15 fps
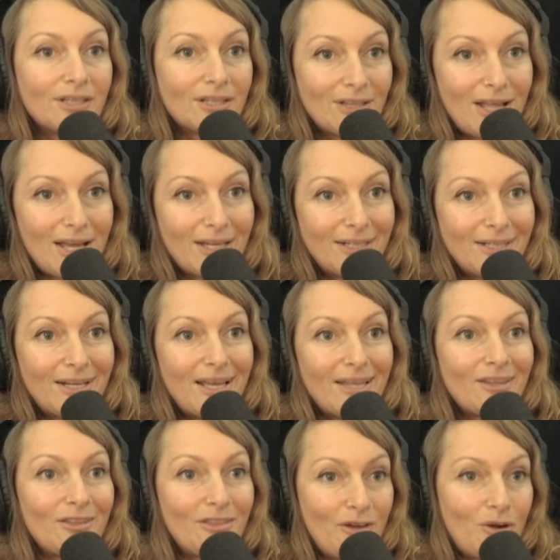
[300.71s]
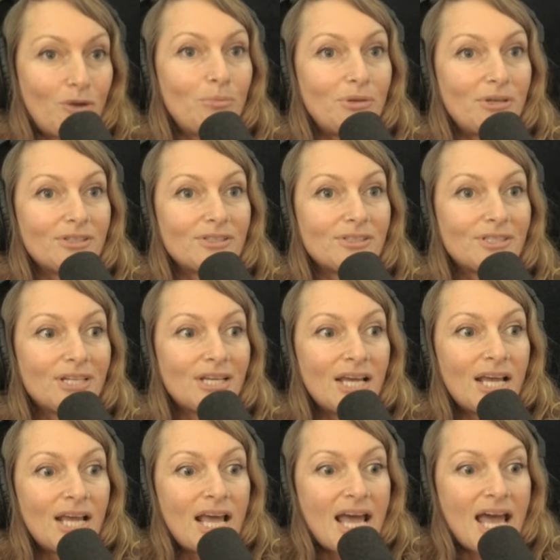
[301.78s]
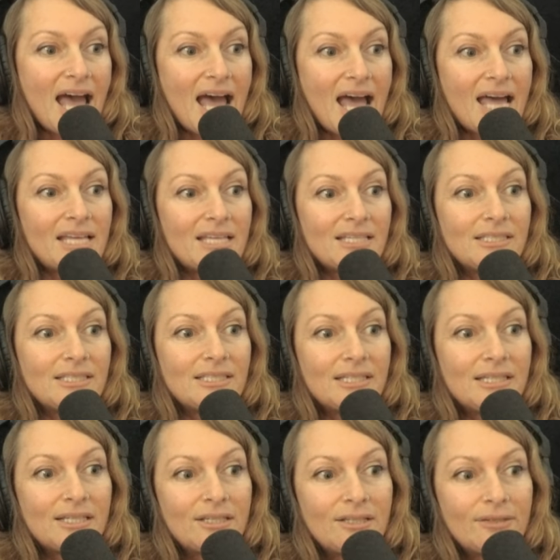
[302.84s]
the client and the therapist as